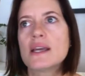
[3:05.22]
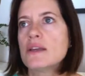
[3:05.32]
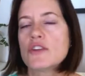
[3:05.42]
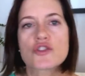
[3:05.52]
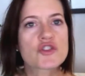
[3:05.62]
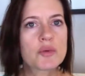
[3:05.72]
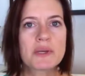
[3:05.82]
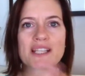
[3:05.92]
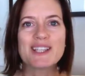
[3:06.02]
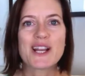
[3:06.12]
There's so
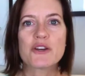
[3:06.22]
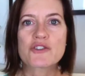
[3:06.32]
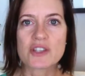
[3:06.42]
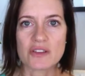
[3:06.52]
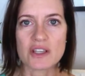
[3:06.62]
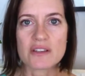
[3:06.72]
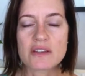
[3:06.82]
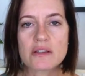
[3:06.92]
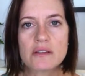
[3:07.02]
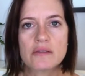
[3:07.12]
many layers to
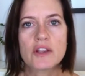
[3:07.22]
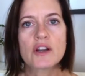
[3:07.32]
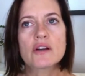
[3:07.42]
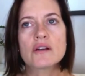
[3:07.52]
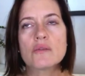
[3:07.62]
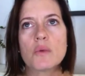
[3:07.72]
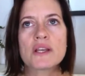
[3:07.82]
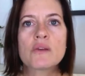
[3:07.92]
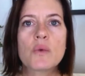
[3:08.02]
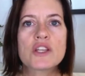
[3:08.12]
this.
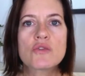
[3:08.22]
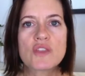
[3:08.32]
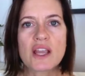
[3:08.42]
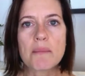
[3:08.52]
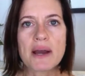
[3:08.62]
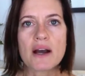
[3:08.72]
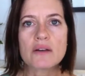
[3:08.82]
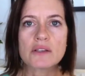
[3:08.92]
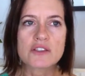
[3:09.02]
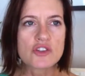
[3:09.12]
When you think
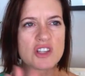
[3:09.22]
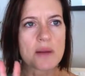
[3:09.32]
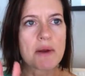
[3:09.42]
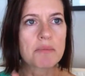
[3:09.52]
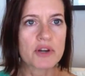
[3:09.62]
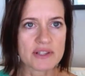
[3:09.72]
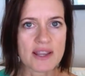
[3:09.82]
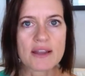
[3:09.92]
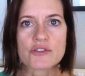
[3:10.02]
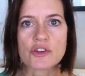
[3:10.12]
about, let's just talk about breast
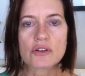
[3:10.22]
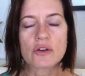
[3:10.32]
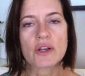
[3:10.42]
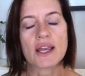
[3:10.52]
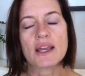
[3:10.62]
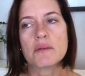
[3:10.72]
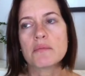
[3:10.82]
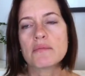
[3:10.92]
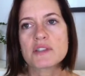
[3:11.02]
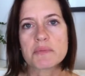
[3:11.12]
cancer, okay,
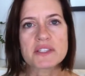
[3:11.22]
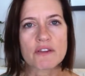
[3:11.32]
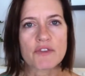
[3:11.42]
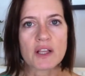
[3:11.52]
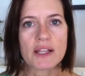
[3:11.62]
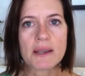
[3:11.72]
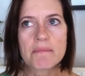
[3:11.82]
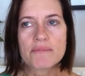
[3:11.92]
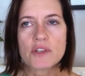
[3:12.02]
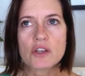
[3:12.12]
specifically.
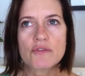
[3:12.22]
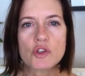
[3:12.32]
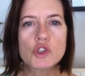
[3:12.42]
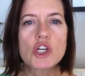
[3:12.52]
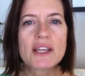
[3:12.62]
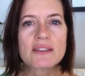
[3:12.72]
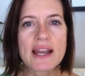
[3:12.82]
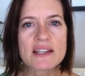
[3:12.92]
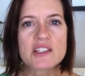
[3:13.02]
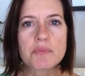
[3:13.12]
If you look at
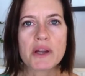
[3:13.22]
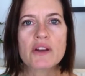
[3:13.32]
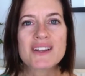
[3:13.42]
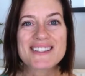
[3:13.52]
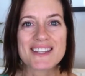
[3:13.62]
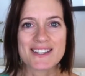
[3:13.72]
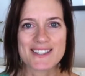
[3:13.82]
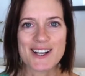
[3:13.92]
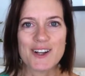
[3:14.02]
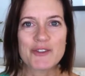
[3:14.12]
that experience
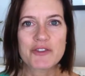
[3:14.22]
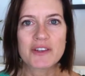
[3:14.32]
itself,